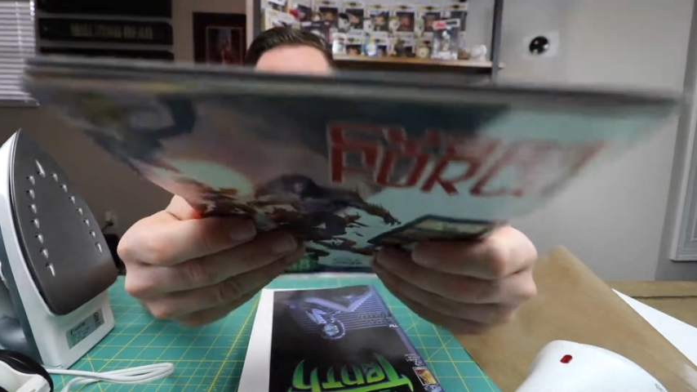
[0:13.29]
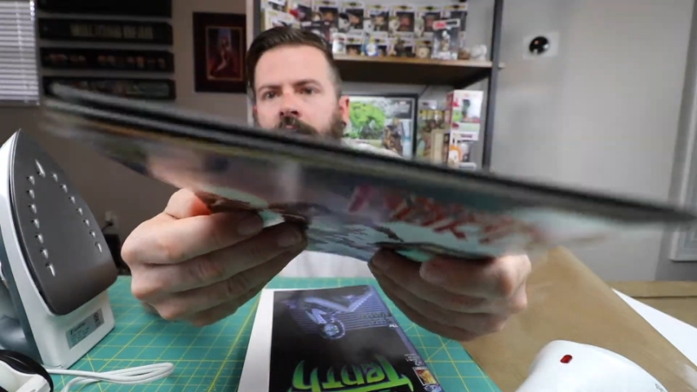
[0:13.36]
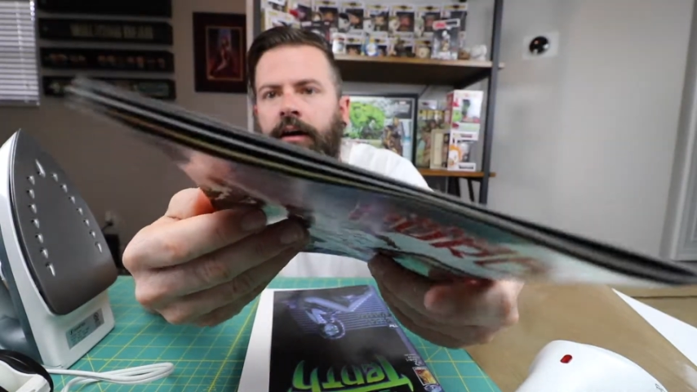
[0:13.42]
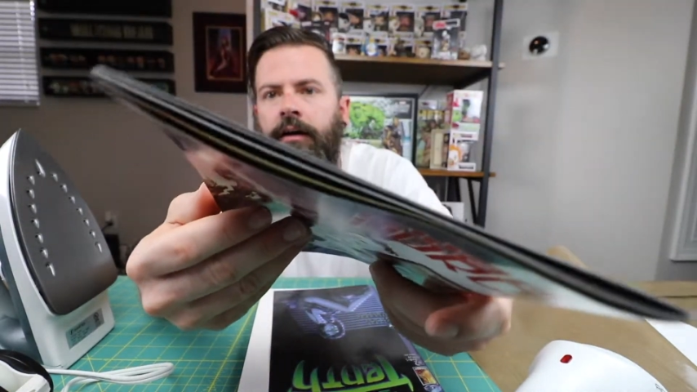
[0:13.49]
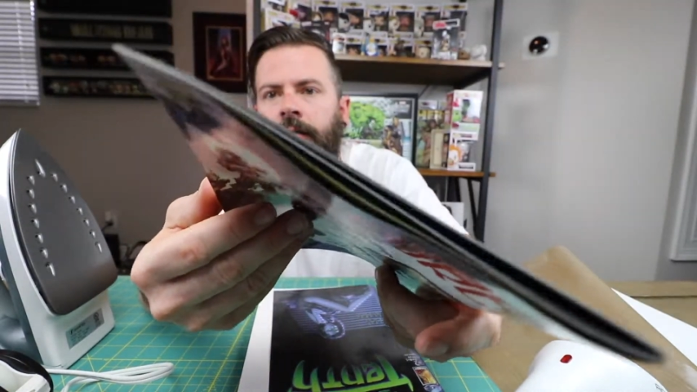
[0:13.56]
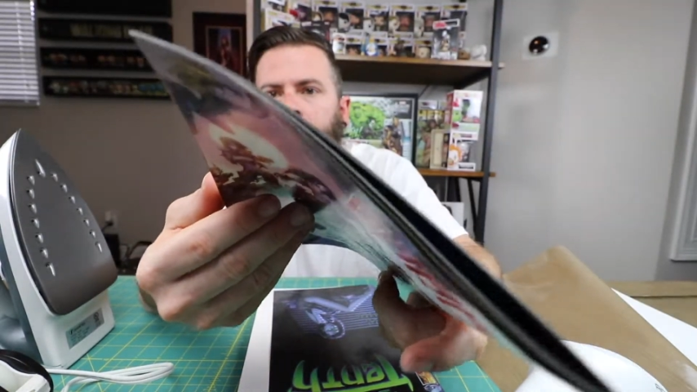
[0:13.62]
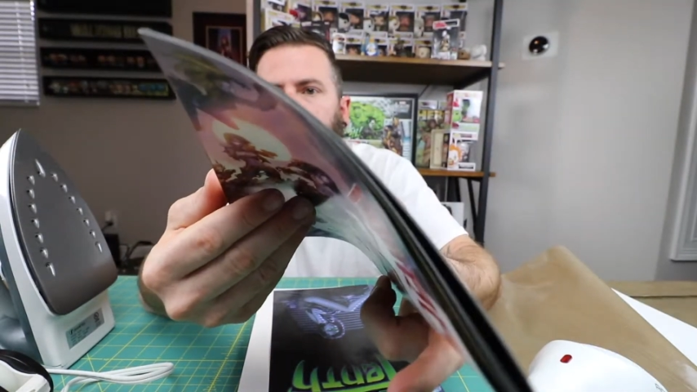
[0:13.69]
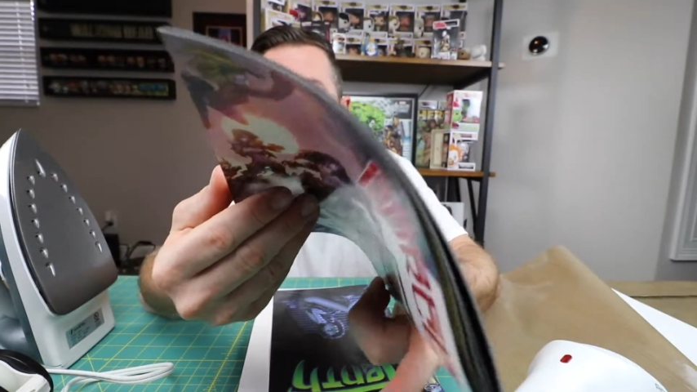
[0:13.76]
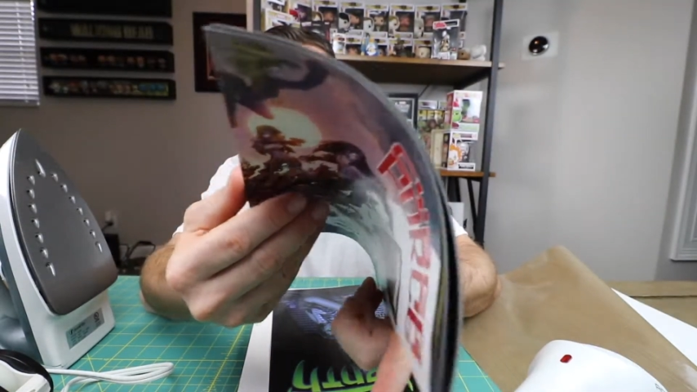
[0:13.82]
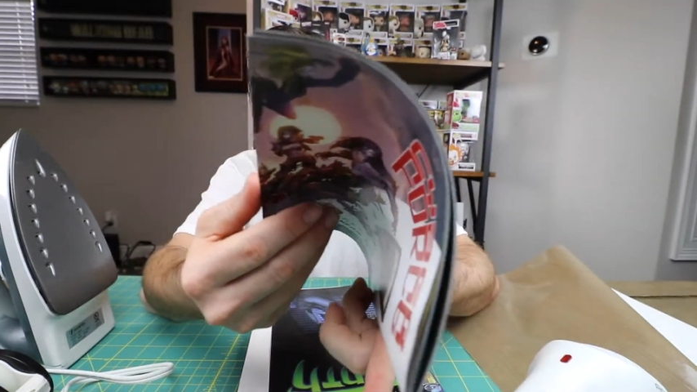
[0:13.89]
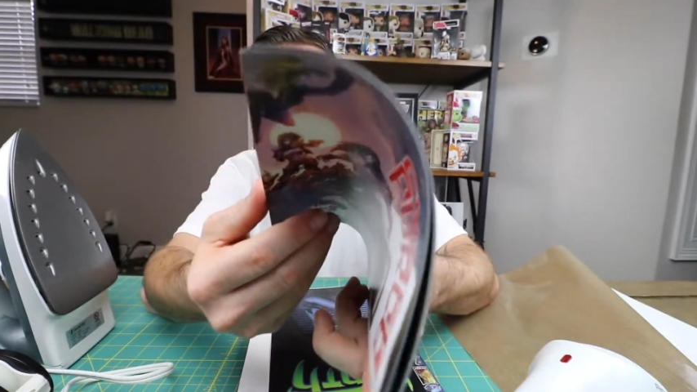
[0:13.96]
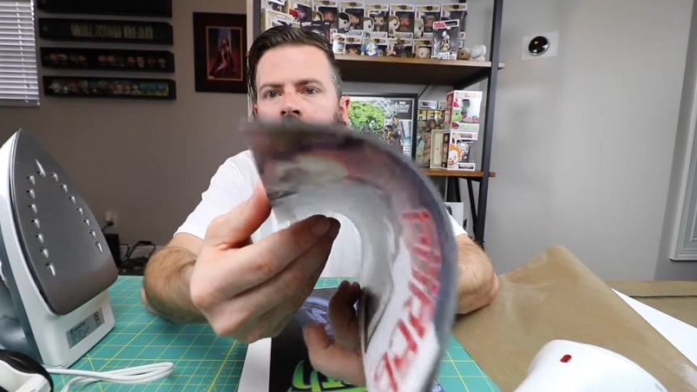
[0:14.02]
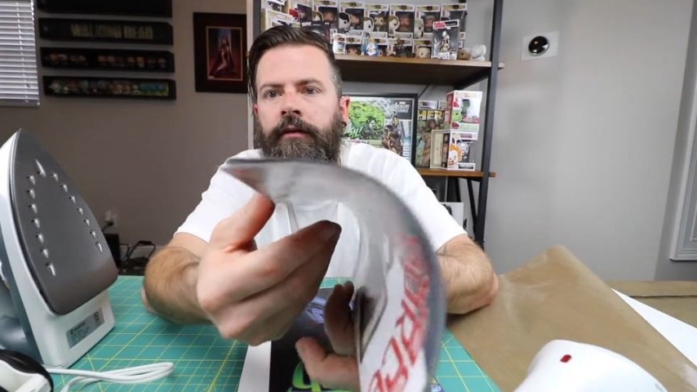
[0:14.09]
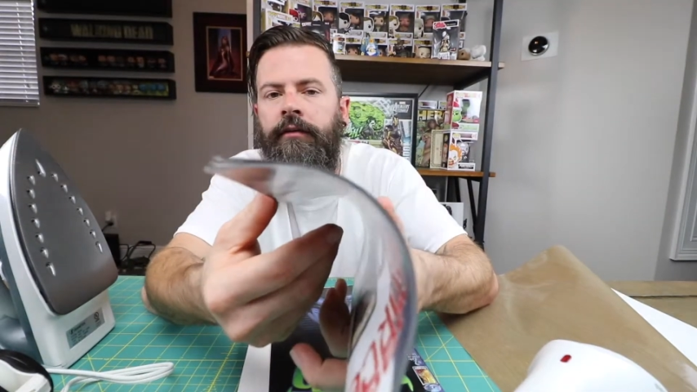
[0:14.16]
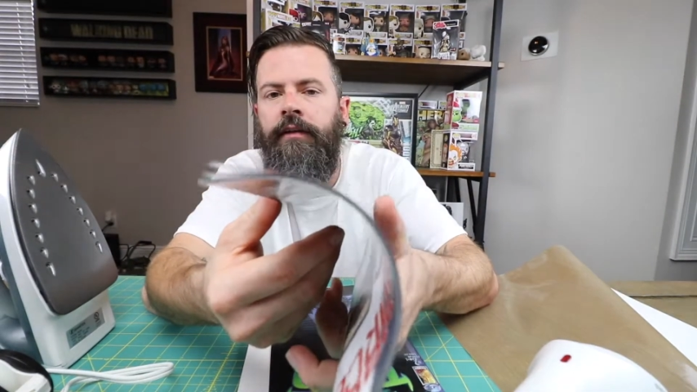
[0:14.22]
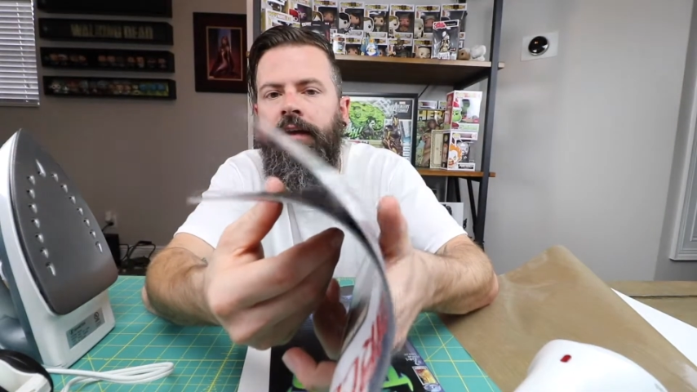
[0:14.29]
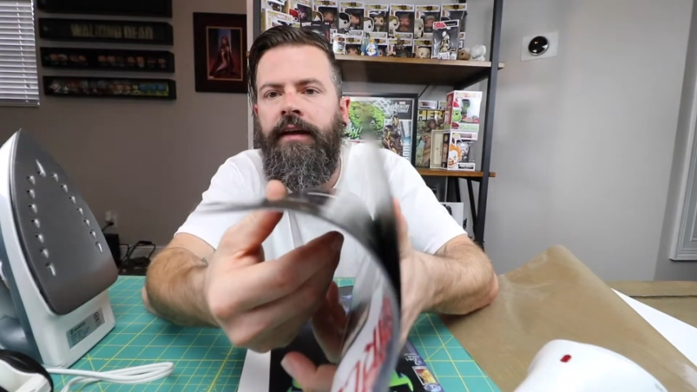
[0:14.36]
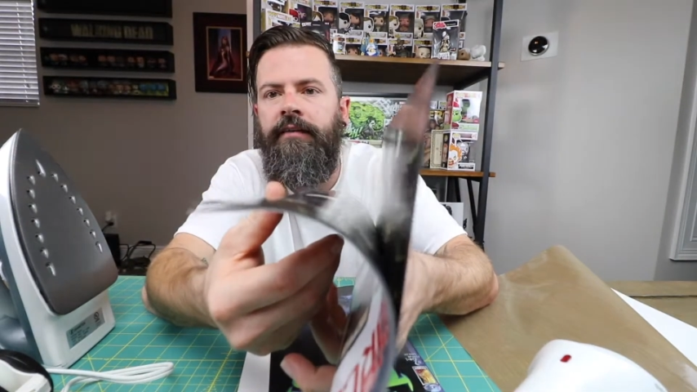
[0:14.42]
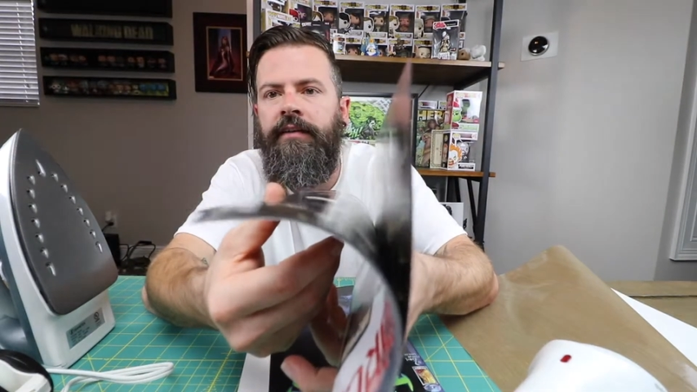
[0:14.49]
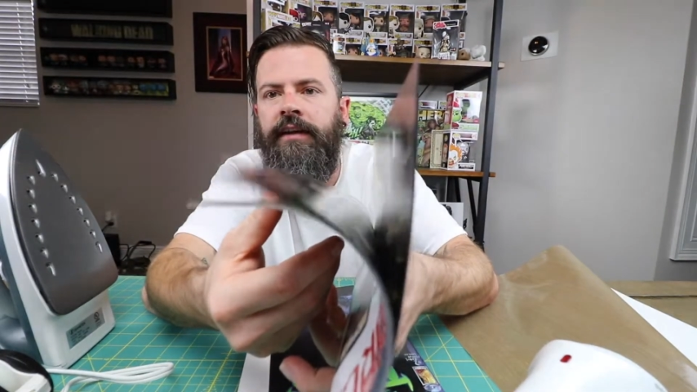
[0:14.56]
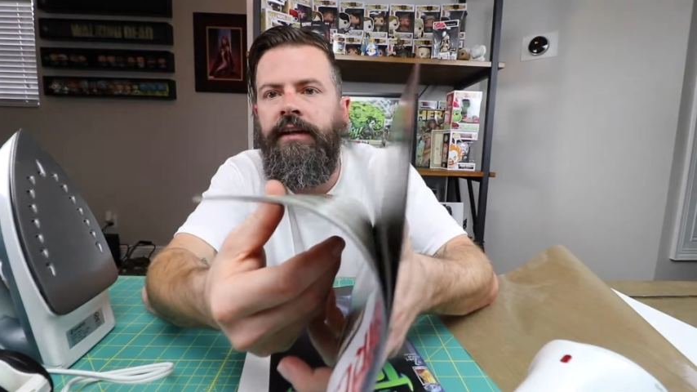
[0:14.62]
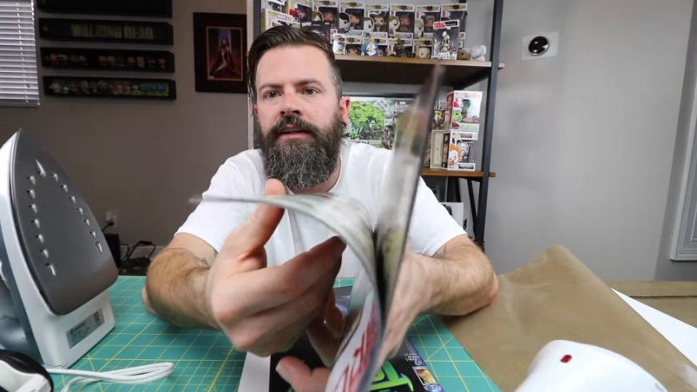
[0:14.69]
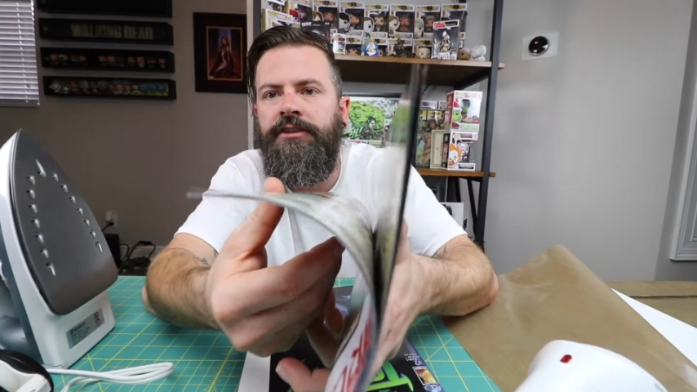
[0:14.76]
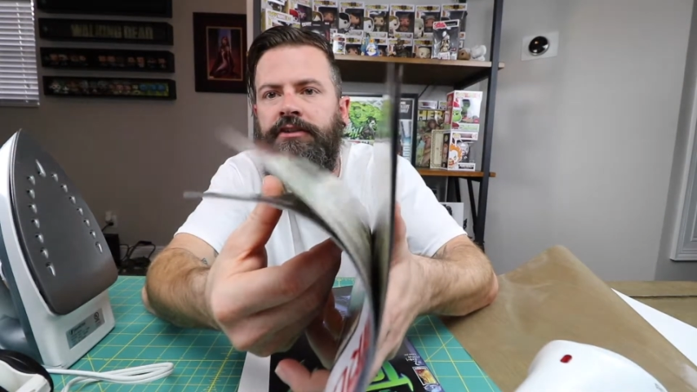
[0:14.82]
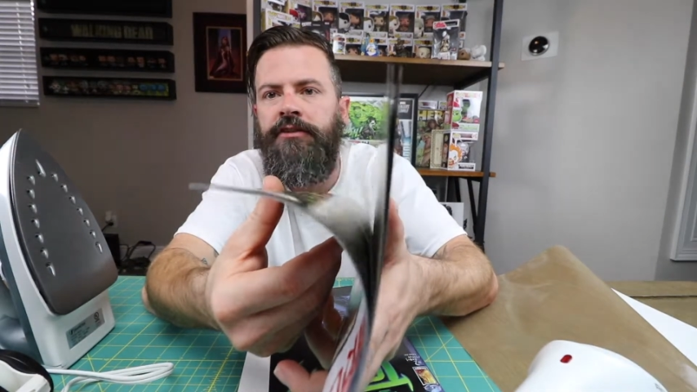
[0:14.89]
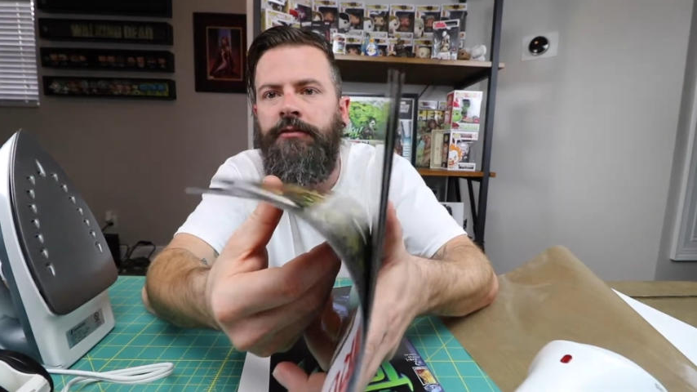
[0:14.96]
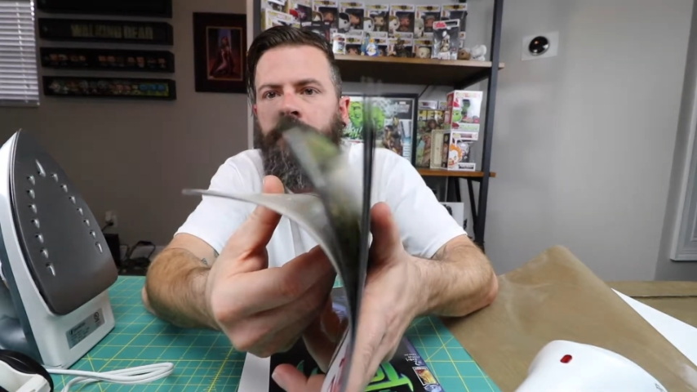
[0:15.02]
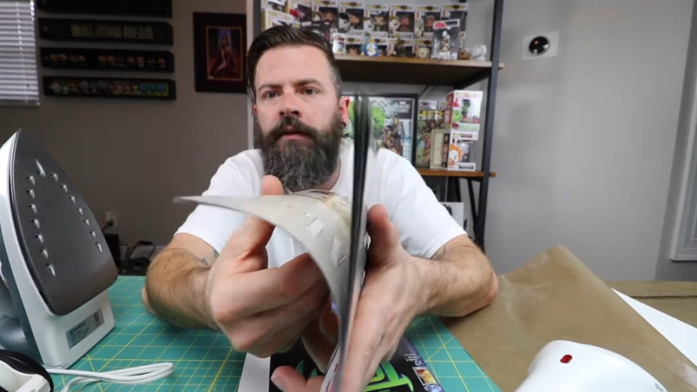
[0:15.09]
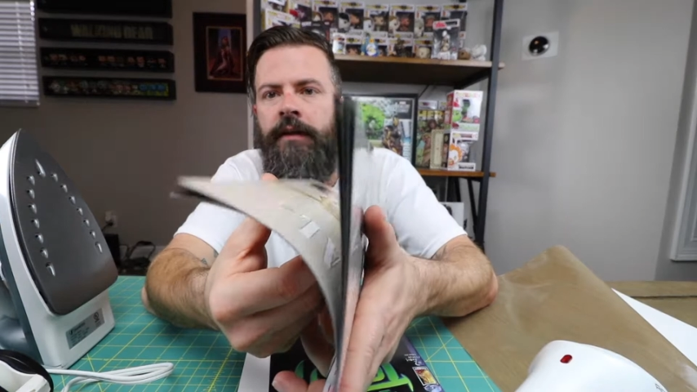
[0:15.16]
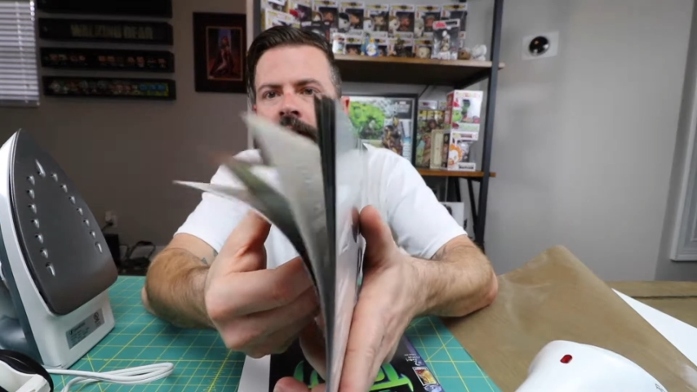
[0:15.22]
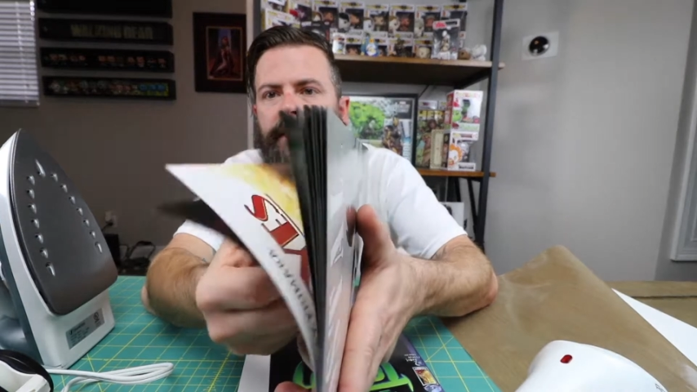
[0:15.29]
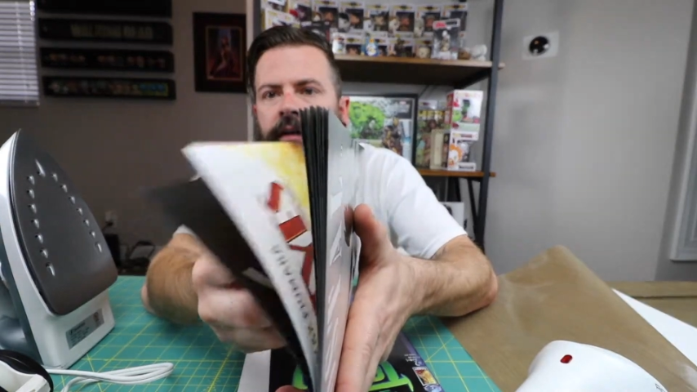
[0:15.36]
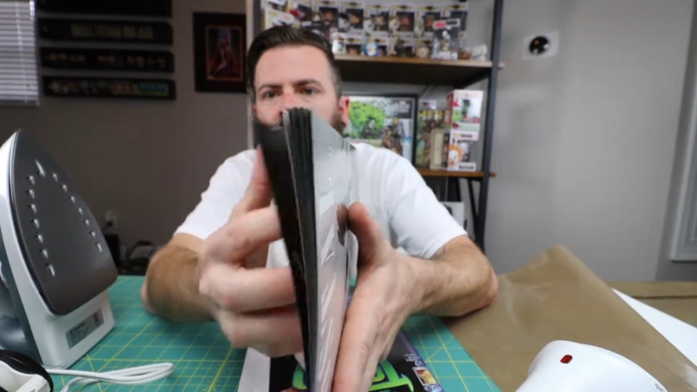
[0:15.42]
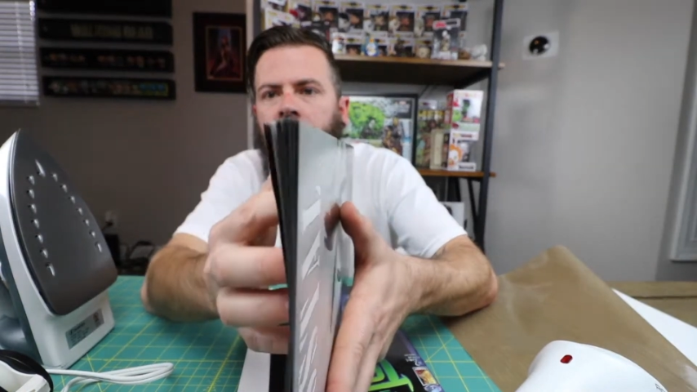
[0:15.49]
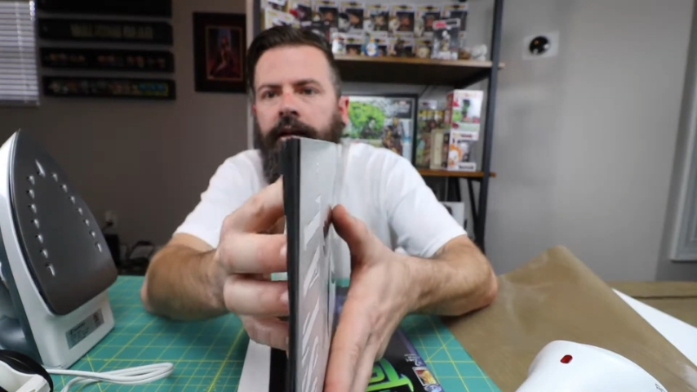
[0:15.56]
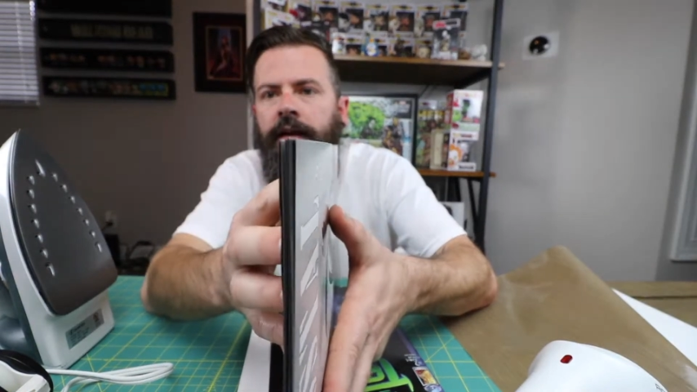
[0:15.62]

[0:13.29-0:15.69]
and I don't really have any issues with it.